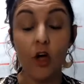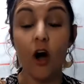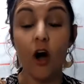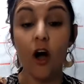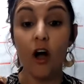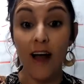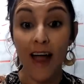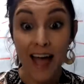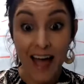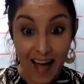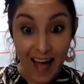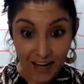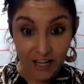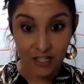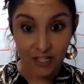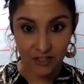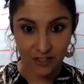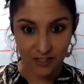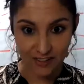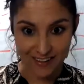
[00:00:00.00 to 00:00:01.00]
are
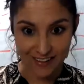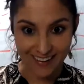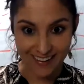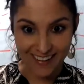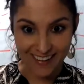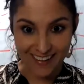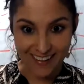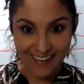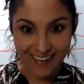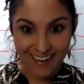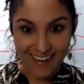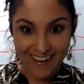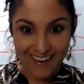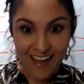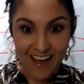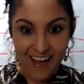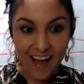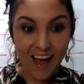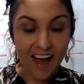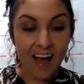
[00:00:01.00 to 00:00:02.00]
actually
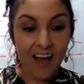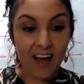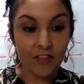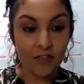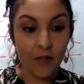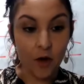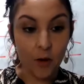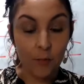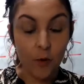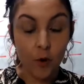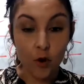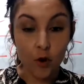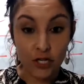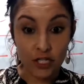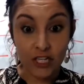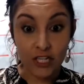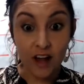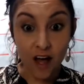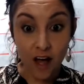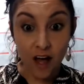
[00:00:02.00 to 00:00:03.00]
a
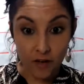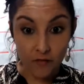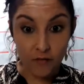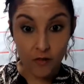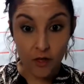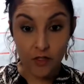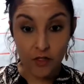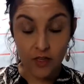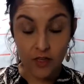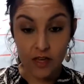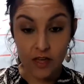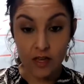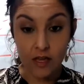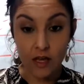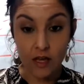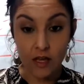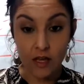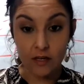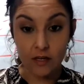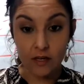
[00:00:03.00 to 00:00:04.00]
portion of
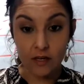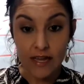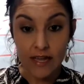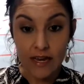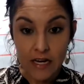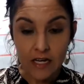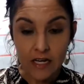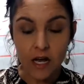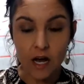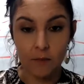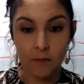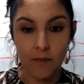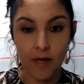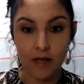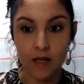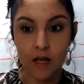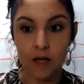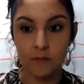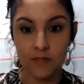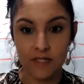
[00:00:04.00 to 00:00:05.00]
the income
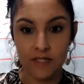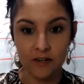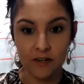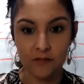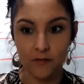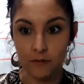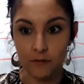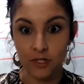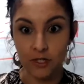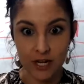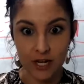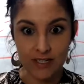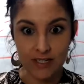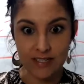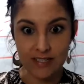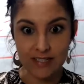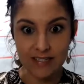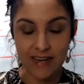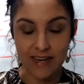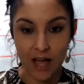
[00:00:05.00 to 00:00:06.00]
that comes in from
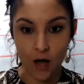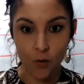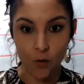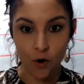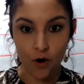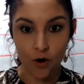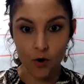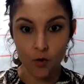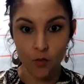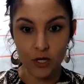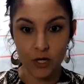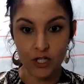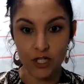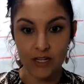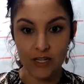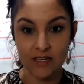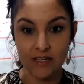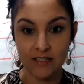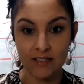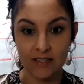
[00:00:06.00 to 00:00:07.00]
Genesis Network, which
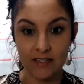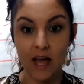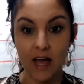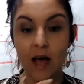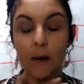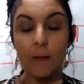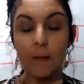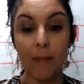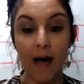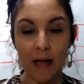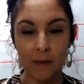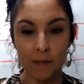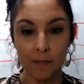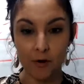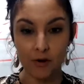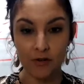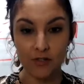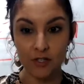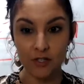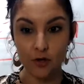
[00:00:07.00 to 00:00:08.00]
is not my
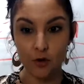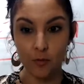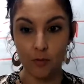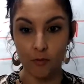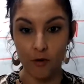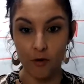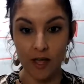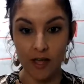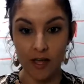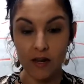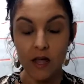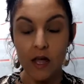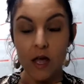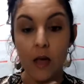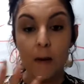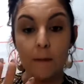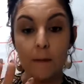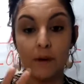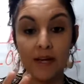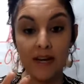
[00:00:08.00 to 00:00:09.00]
personal brand,
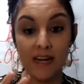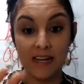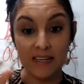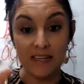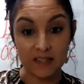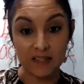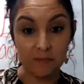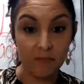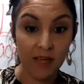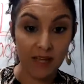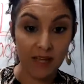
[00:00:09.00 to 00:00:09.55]
but it's